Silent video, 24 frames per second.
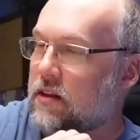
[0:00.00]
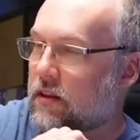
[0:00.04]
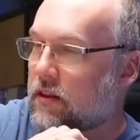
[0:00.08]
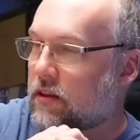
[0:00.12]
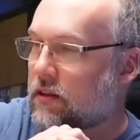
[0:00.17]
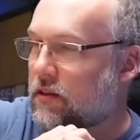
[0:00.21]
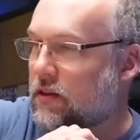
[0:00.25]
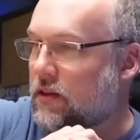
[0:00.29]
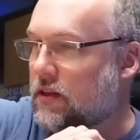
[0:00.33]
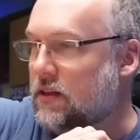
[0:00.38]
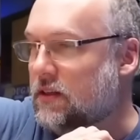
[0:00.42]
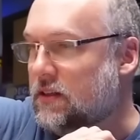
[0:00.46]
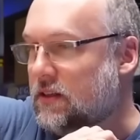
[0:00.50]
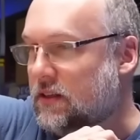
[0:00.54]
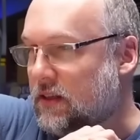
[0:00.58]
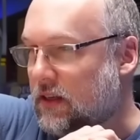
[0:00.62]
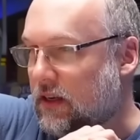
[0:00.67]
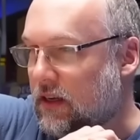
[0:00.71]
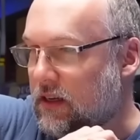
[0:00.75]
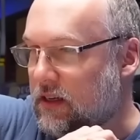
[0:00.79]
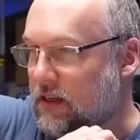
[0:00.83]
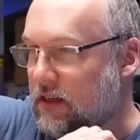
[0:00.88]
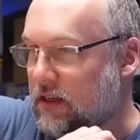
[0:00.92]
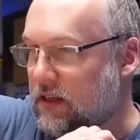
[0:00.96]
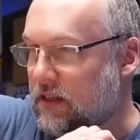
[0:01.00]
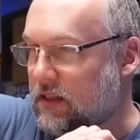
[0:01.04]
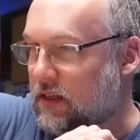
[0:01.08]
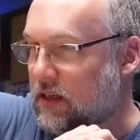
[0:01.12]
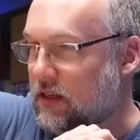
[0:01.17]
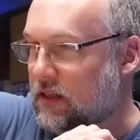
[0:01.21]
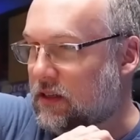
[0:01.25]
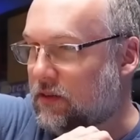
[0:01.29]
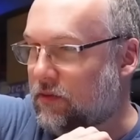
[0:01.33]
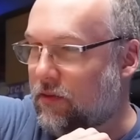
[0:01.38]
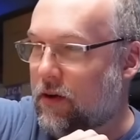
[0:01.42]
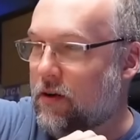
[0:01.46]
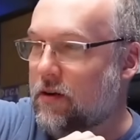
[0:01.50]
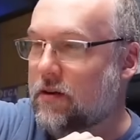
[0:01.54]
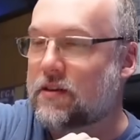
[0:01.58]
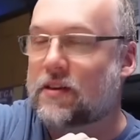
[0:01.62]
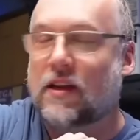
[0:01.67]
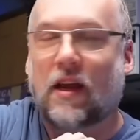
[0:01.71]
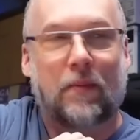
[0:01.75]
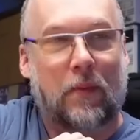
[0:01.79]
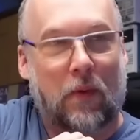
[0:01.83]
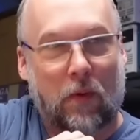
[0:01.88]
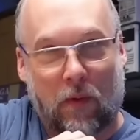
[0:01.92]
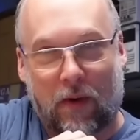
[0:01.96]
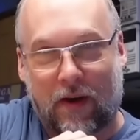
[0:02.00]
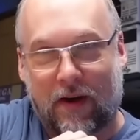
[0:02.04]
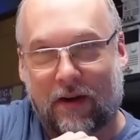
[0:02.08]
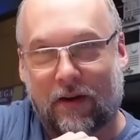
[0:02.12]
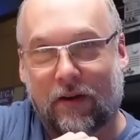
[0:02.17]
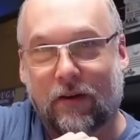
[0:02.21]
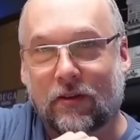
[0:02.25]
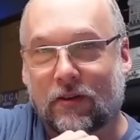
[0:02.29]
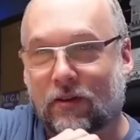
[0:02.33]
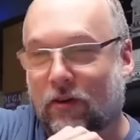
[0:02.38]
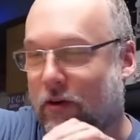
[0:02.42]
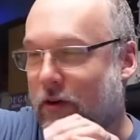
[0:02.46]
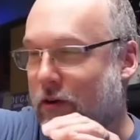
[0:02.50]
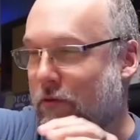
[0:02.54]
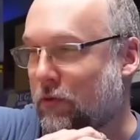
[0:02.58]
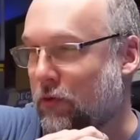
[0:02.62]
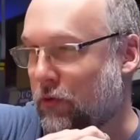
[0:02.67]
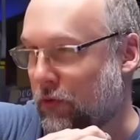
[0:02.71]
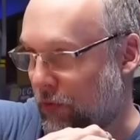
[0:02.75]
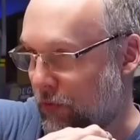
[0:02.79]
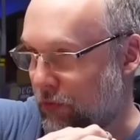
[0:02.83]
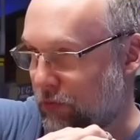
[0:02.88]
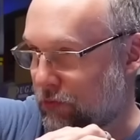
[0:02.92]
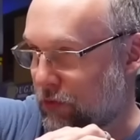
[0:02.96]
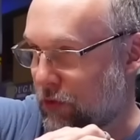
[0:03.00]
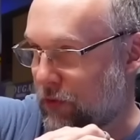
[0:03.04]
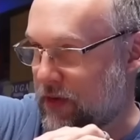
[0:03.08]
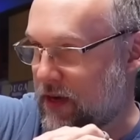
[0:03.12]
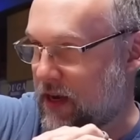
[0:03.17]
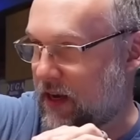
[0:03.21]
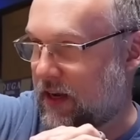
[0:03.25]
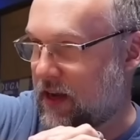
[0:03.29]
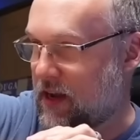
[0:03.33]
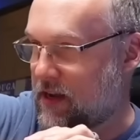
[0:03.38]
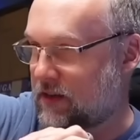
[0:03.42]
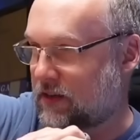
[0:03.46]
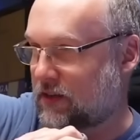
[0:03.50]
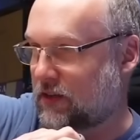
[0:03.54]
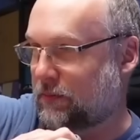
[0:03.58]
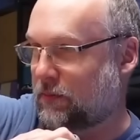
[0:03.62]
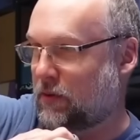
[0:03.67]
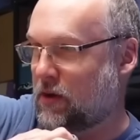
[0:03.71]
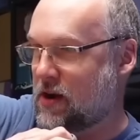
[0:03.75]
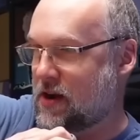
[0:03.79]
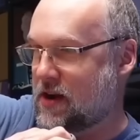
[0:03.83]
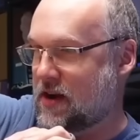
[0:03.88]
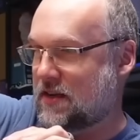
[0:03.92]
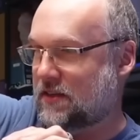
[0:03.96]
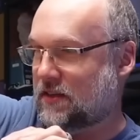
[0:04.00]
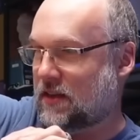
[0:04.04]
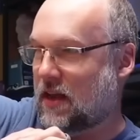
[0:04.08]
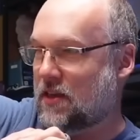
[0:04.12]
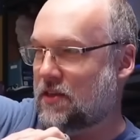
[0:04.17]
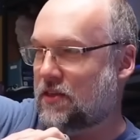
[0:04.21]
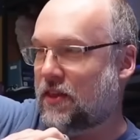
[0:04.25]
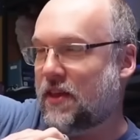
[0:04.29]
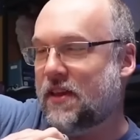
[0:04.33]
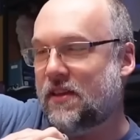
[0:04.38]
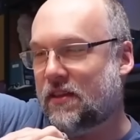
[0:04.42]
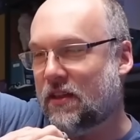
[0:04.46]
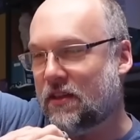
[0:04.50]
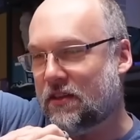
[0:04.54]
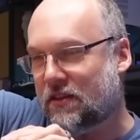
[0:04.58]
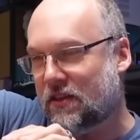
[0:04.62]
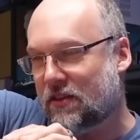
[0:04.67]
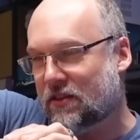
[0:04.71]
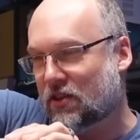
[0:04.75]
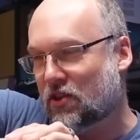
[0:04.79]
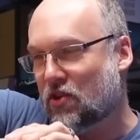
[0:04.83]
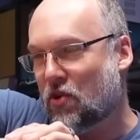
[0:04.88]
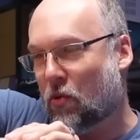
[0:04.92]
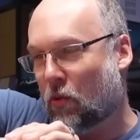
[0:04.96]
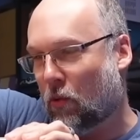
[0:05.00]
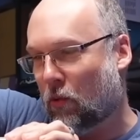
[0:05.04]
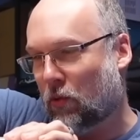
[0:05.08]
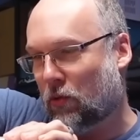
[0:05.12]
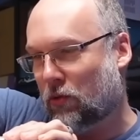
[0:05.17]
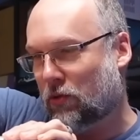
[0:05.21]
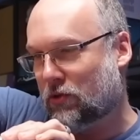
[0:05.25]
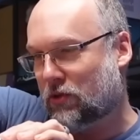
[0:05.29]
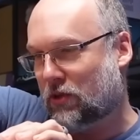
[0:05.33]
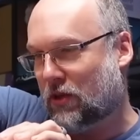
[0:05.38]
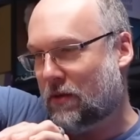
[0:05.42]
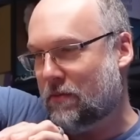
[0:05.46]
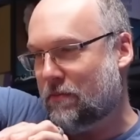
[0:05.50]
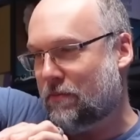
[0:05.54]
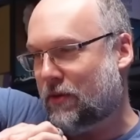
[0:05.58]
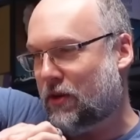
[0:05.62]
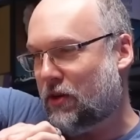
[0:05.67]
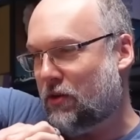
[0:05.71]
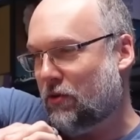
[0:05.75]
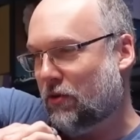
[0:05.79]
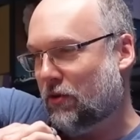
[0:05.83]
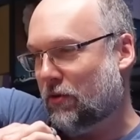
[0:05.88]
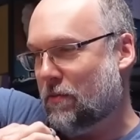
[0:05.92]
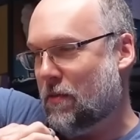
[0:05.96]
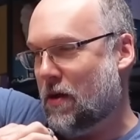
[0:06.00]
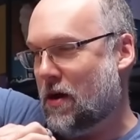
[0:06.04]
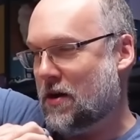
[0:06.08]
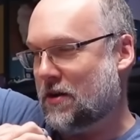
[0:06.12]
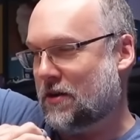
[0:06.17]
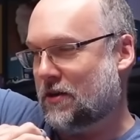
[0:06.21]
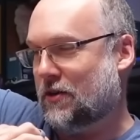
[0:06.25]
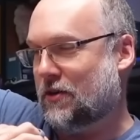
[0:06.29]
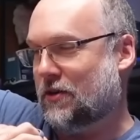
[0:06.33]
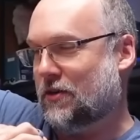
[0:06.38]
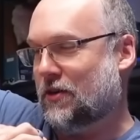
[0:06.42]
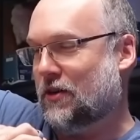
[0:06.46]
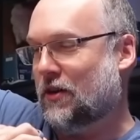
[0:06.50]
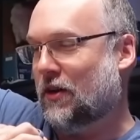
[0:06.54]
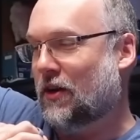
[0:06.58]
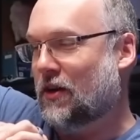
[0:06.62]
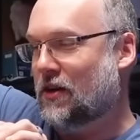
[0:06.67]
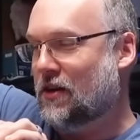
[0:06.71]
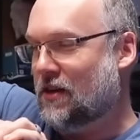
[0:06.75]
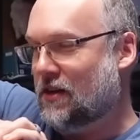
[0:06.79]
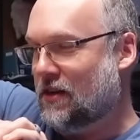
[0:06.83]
This is, as far as I'm aware, sorry to ruin any kind of surprise, I think this is an old computer monitor